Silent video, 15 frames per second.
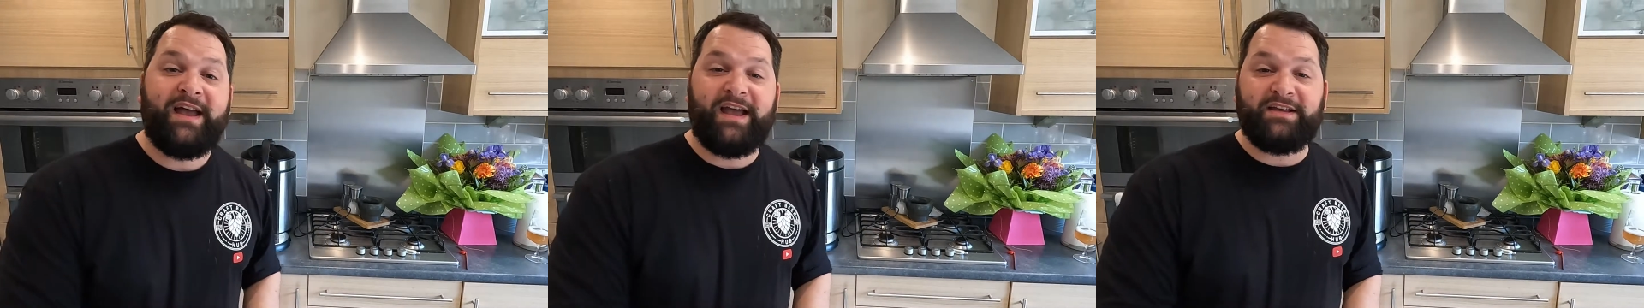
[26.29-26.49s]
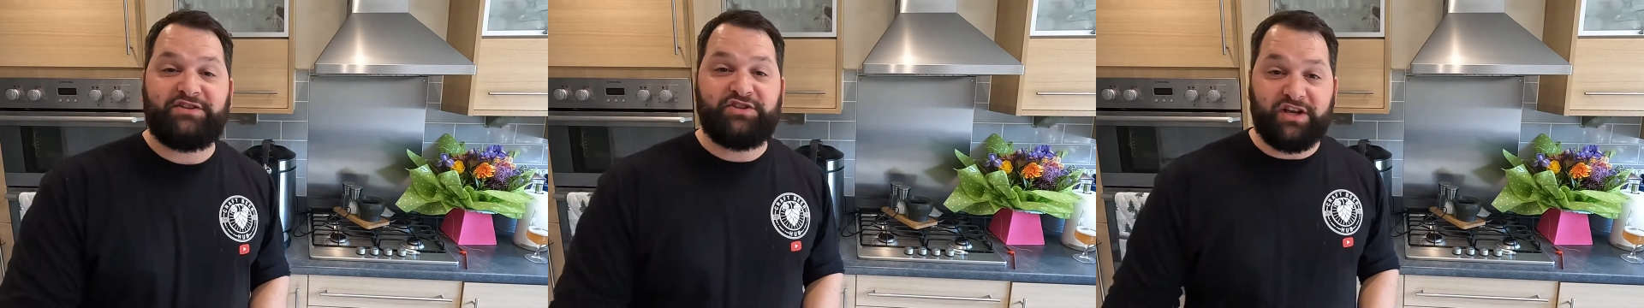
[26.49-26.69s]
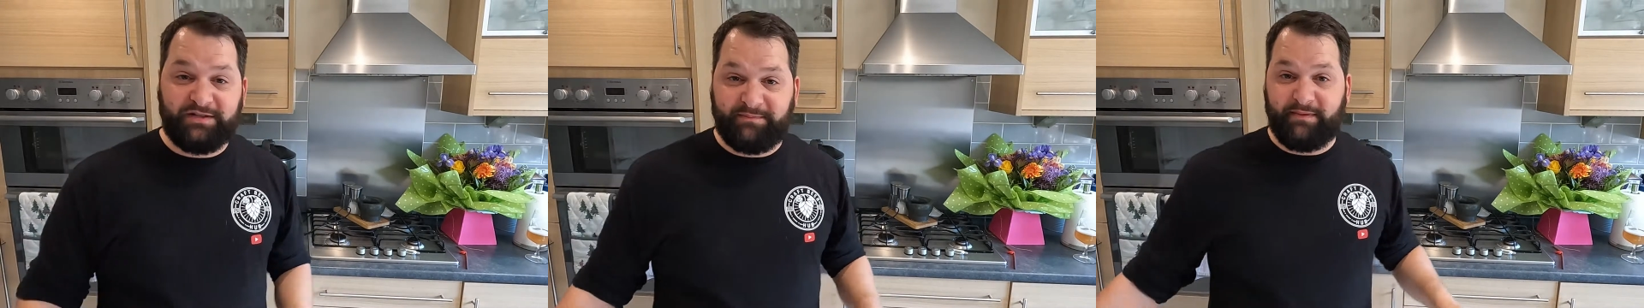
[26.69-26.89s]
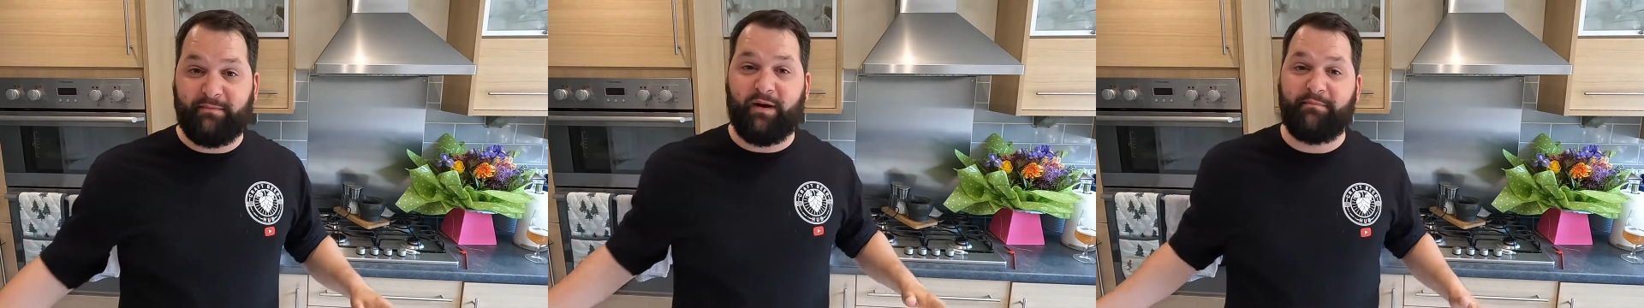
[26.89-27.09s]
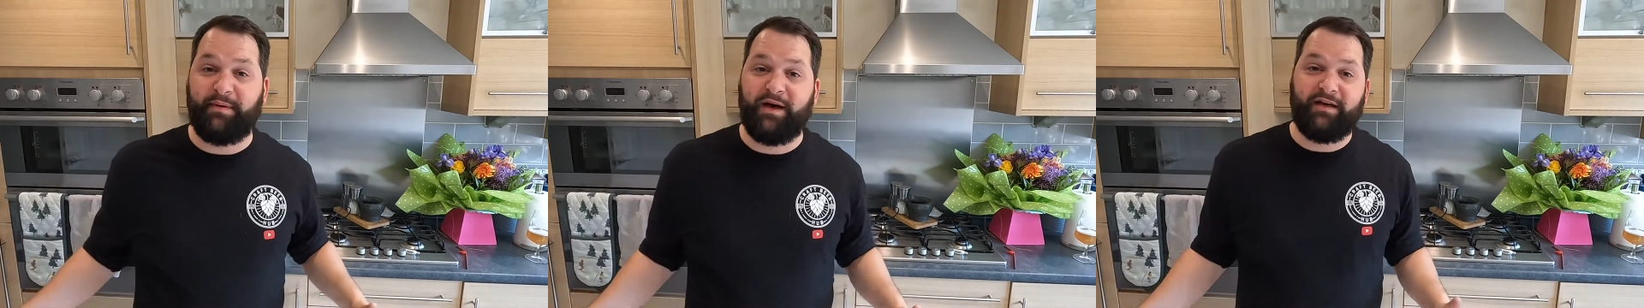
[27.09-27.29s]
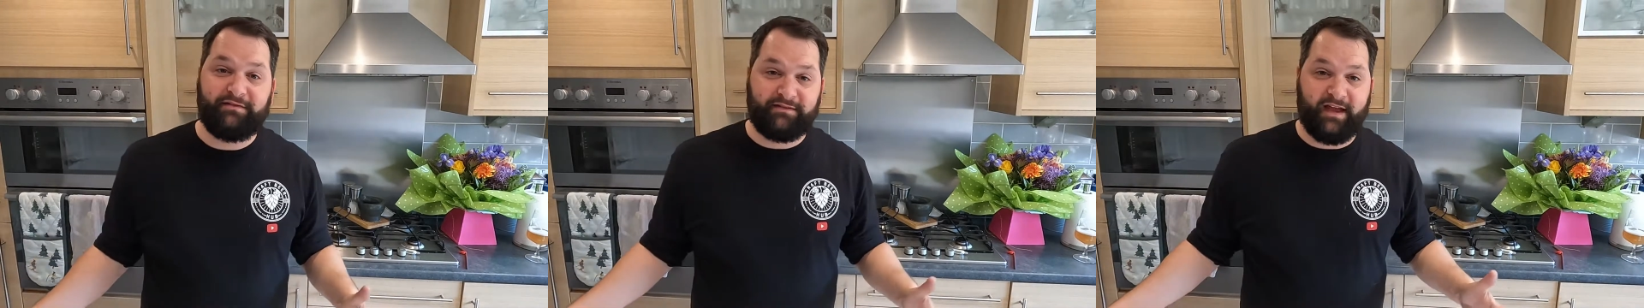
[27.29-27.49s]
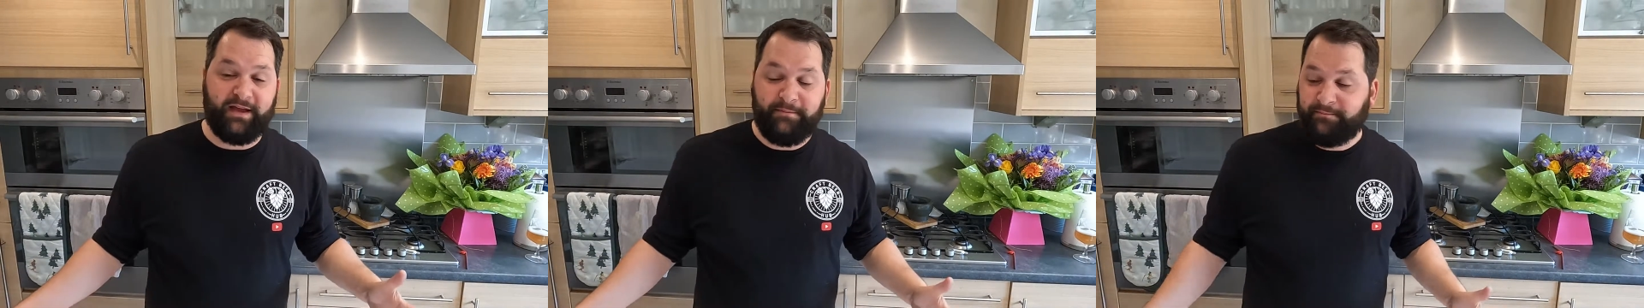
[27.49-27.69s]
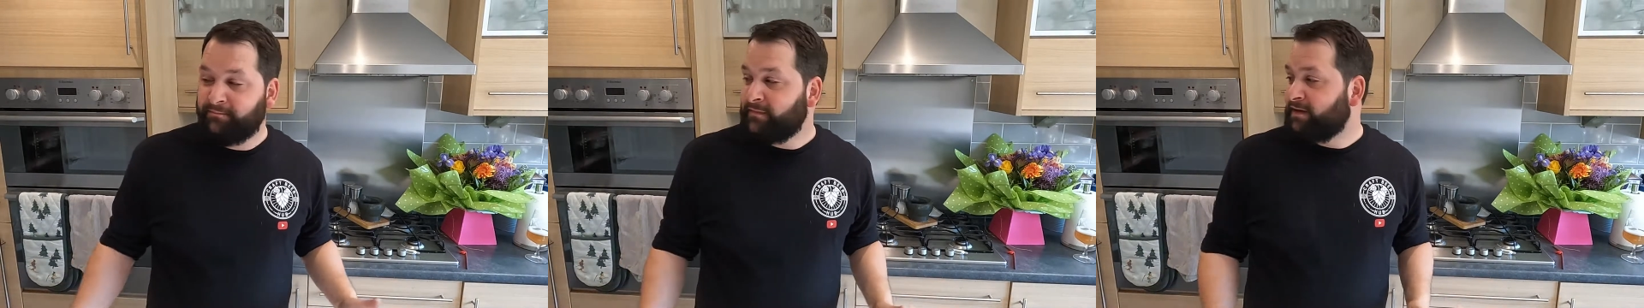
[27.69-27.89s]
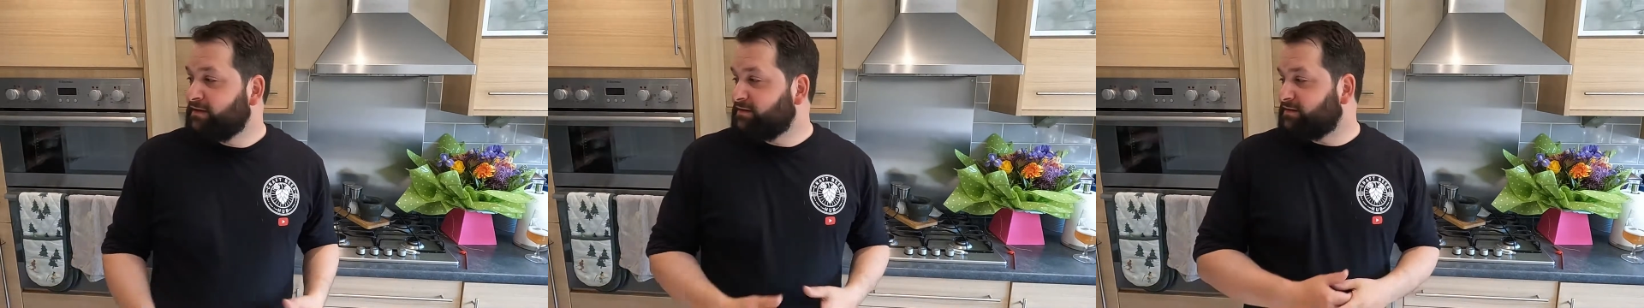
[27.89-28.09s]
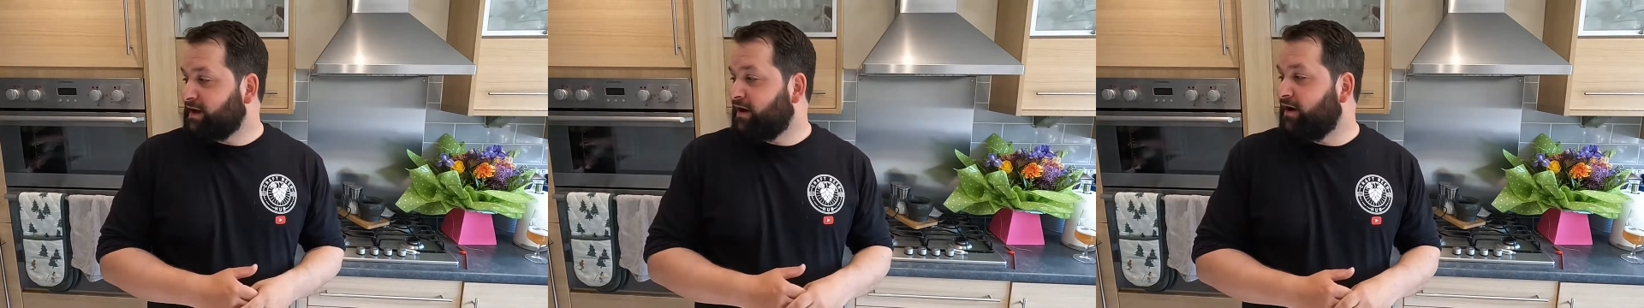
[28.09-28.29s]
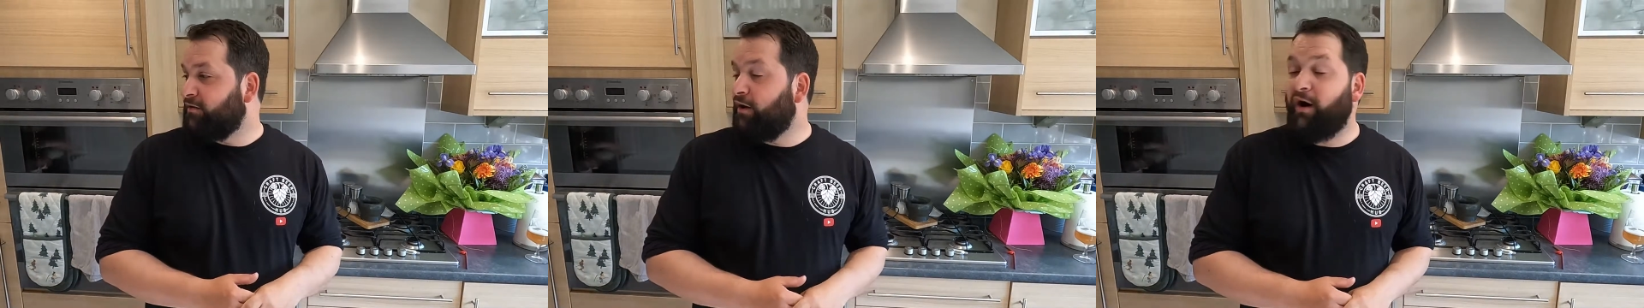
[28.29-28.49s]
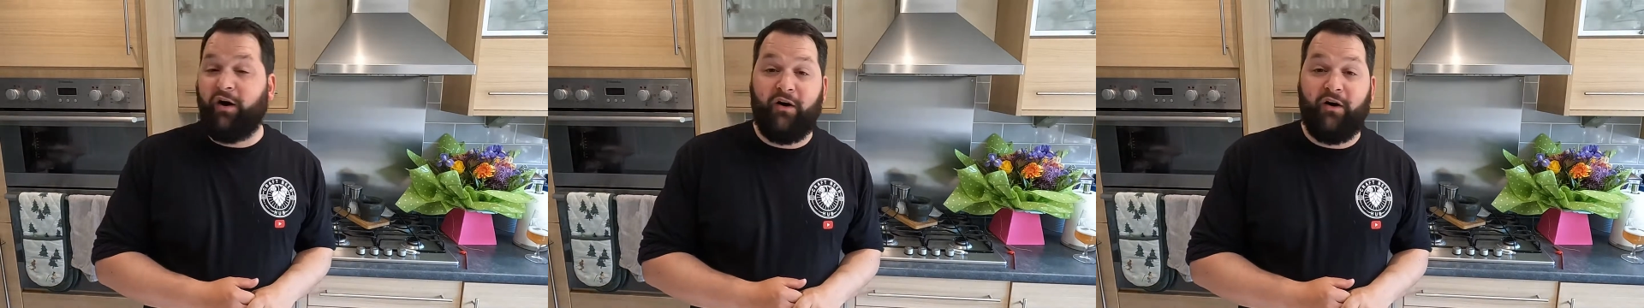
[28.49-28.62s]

It's just been my birthday, so